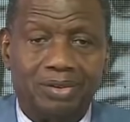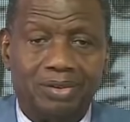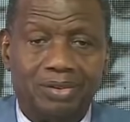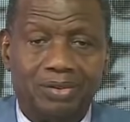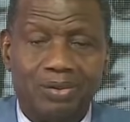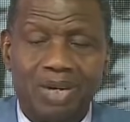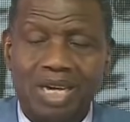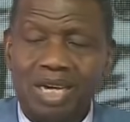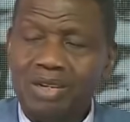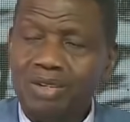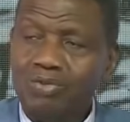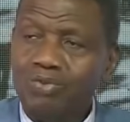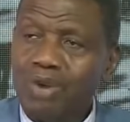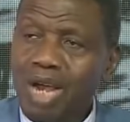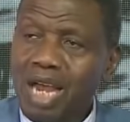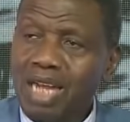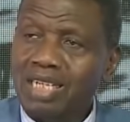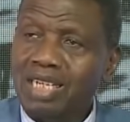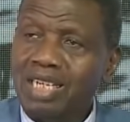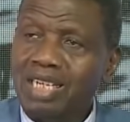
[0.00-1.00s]
when
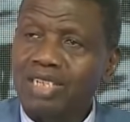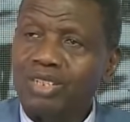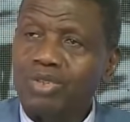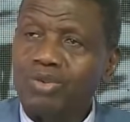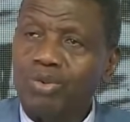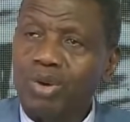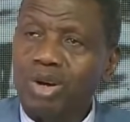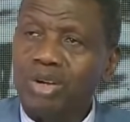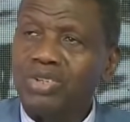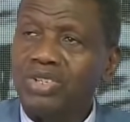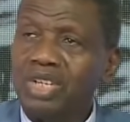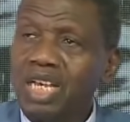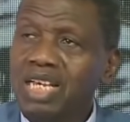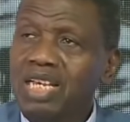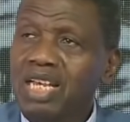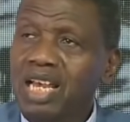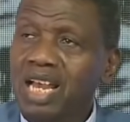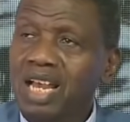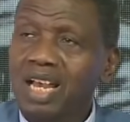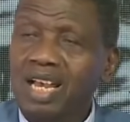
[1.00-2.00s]
at least once a
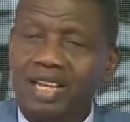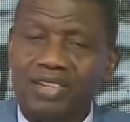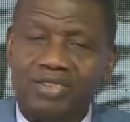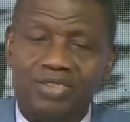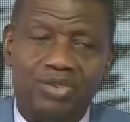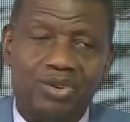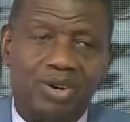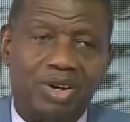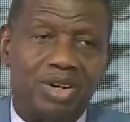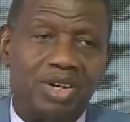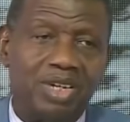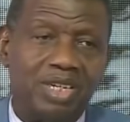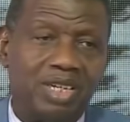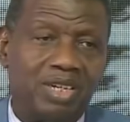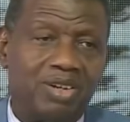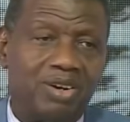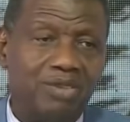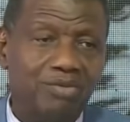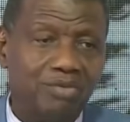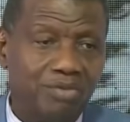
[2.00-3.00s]
year during
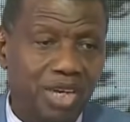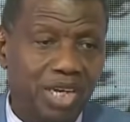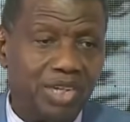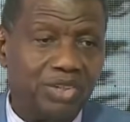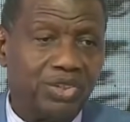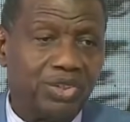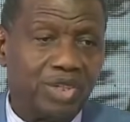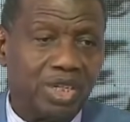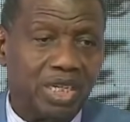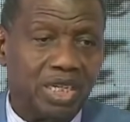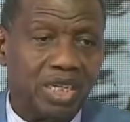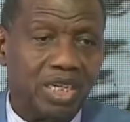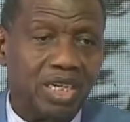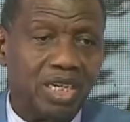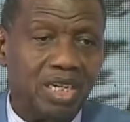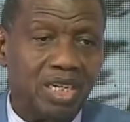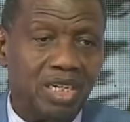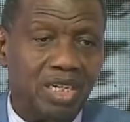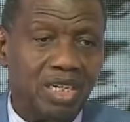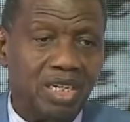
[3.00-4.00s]
the convention,
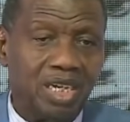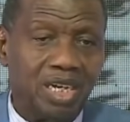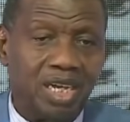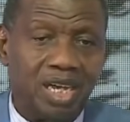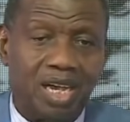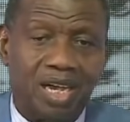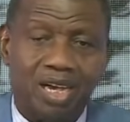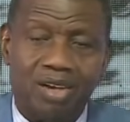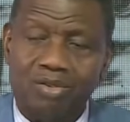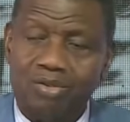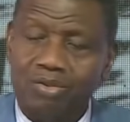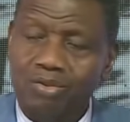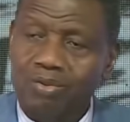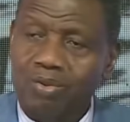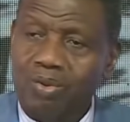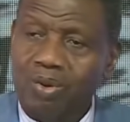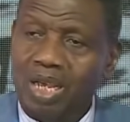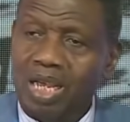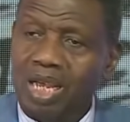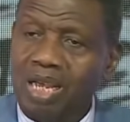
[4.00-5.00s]
I
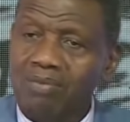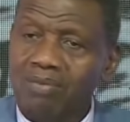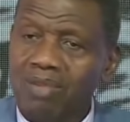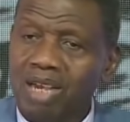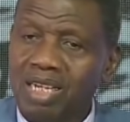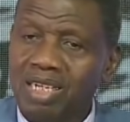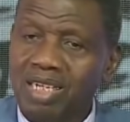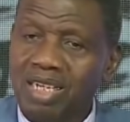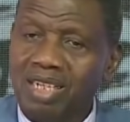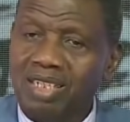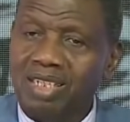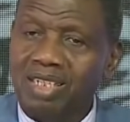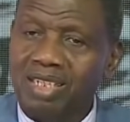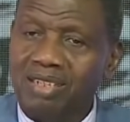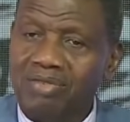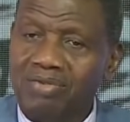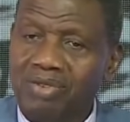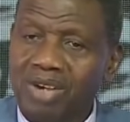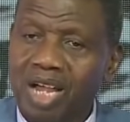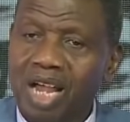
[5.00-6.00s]
wear my
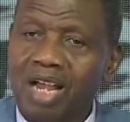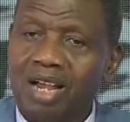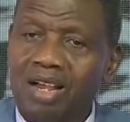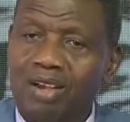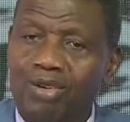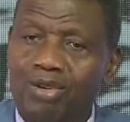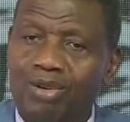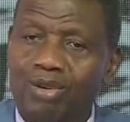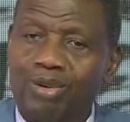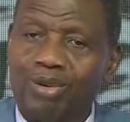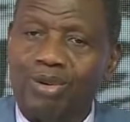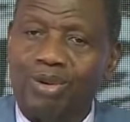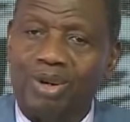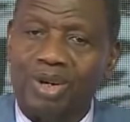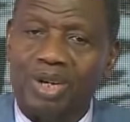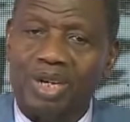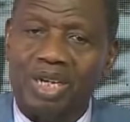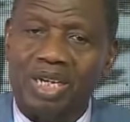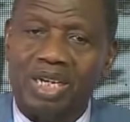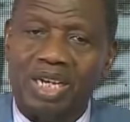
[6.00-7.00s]
native gown
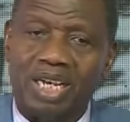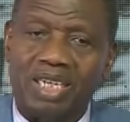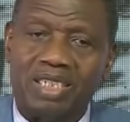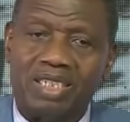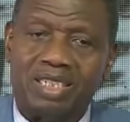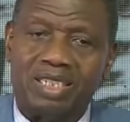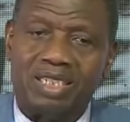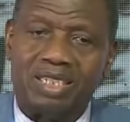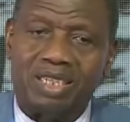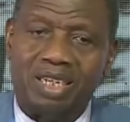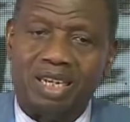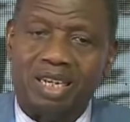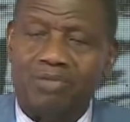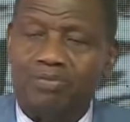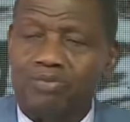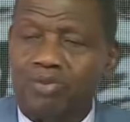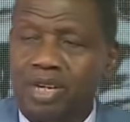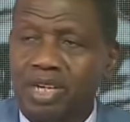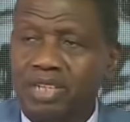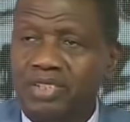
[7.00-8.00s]
and I
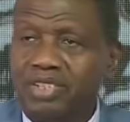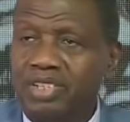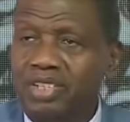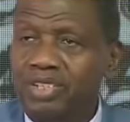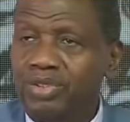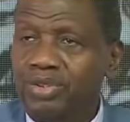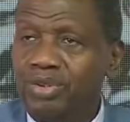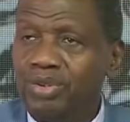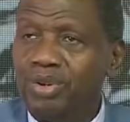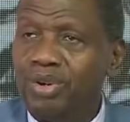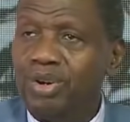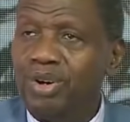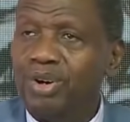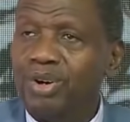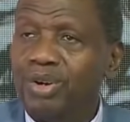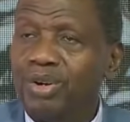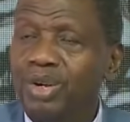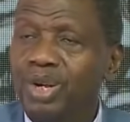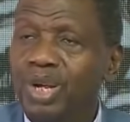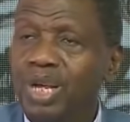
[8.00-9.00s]
sing praises to
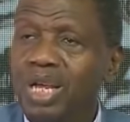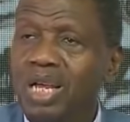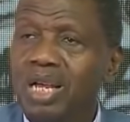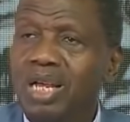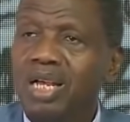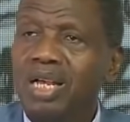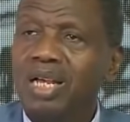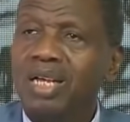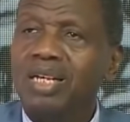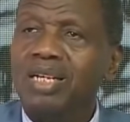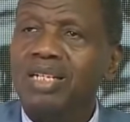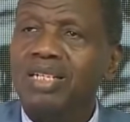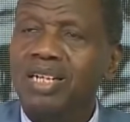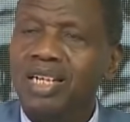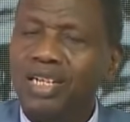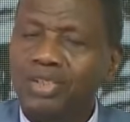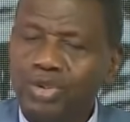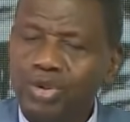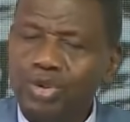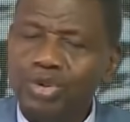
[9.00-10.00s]
God,
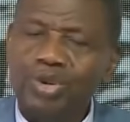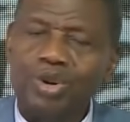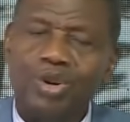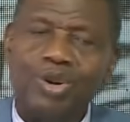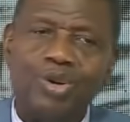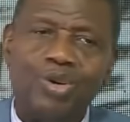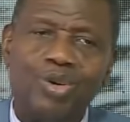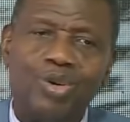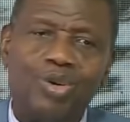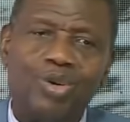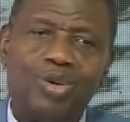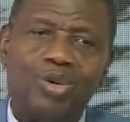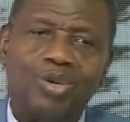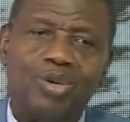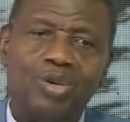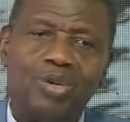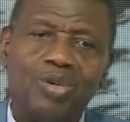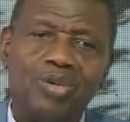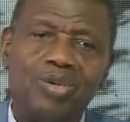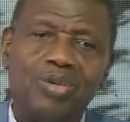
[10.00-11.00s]
they should know.
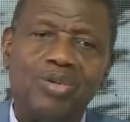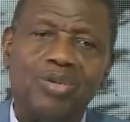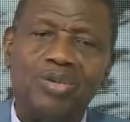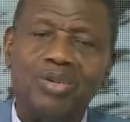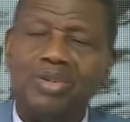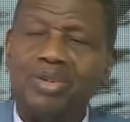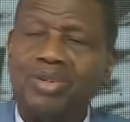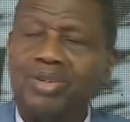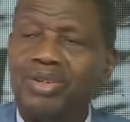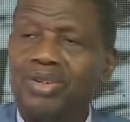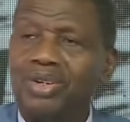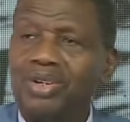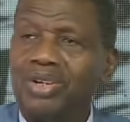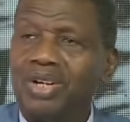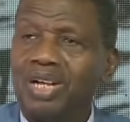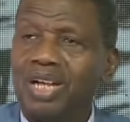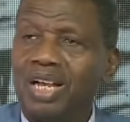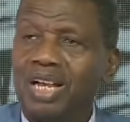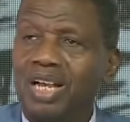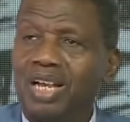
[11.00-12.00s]

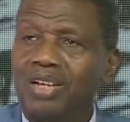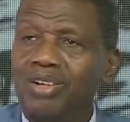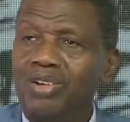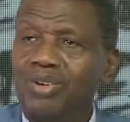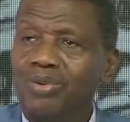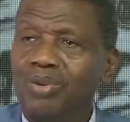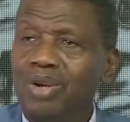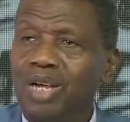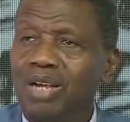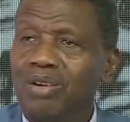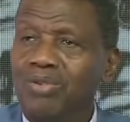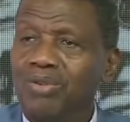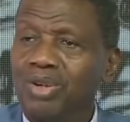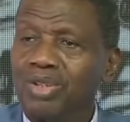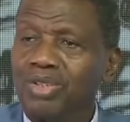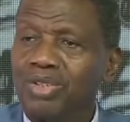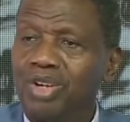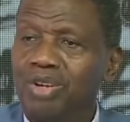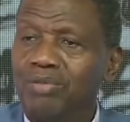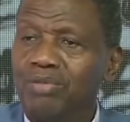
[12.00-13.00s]
I know where I
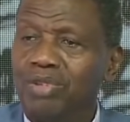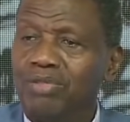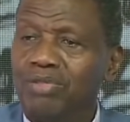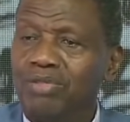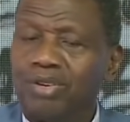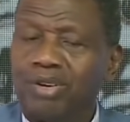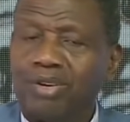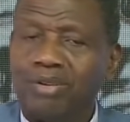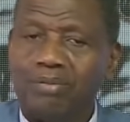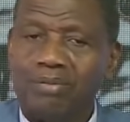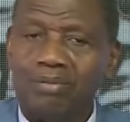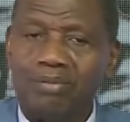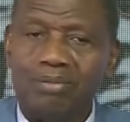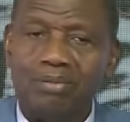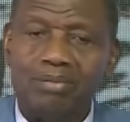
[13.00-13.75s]
was coming from.